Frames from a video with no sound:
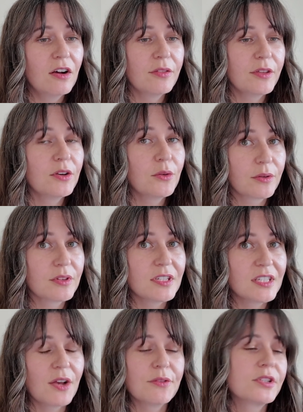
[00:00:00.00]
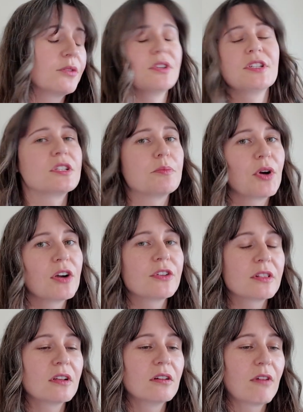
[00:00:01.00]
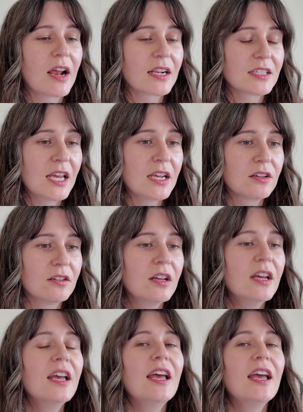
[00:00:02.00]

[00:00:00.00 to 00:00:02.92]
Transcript: on the north and south. So this is a perfect little rectangle